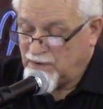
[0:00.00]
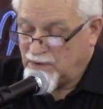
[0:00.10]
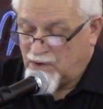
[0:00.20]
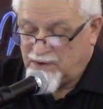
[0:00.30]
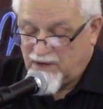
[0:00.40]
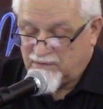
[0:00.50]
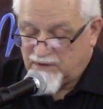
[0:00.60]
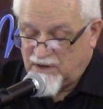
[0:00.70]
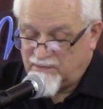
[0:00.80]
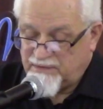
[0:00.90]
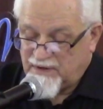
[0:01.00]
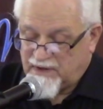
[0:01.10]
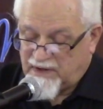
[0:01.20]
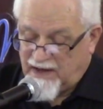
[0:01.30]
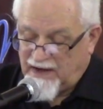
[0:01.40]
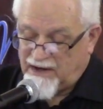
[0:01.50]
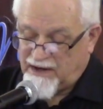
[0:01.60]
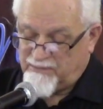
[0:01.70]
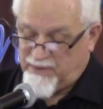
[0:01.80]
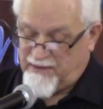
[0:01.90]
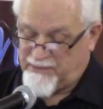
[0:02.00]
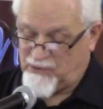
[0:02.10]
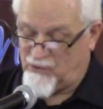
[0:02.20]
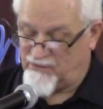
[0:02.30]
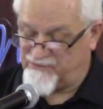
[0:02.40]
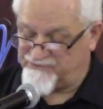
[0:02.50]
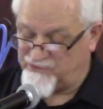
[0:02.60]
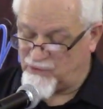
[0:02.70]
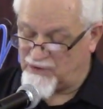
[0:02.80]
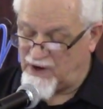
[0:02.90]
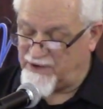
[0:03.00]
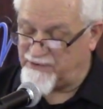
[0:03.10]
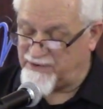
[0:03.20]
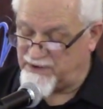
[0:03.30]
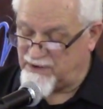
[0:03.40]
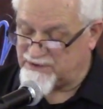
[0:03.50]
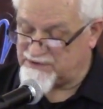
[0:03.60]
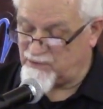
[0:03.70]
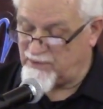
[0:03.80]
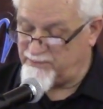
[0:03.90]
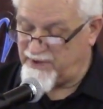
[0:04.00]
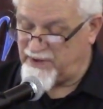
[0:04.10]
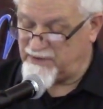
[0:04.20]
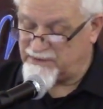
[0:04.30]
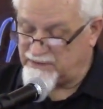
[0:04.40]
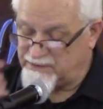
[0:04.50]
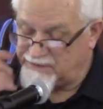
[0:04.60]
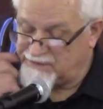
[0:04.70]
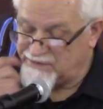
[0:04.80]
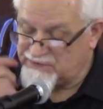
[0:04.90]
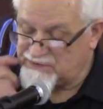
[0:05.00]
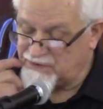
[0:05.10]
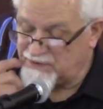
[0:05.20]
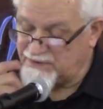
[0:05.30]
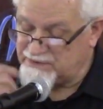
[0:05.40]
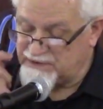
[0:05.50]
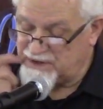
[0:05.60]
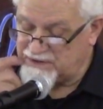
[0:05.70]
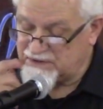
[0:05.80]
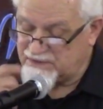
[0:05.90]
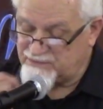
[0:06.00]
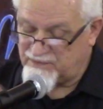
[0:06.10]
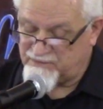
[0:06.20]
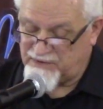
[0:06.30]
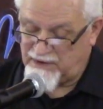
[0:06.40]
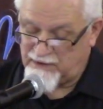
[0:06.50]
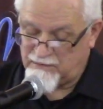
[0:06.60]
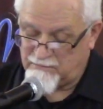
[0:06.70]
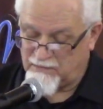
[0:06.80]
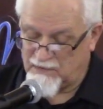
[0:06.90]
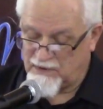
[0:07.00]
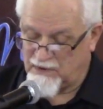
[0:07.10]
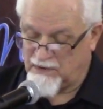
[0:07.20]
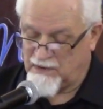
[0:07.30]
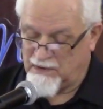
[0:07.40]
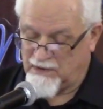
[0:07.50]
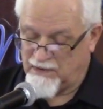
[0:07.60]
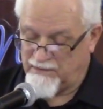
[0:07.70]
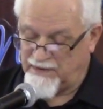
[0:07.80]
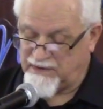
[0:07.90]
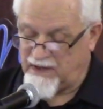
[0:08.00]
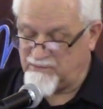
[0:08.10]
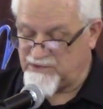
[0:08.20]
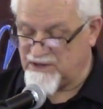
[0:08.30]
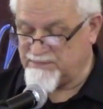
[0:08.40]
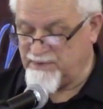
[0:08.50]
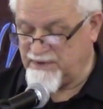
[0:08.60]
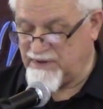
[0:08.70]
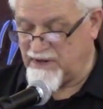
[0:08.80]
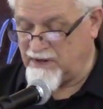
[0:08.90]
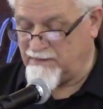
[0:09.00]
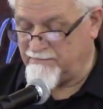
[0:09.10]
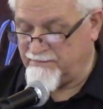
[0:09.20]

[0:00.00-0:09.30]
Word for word: God had given the Canaanite people over 400 years to repent, started in Genesis 15. Then came Judgment Day.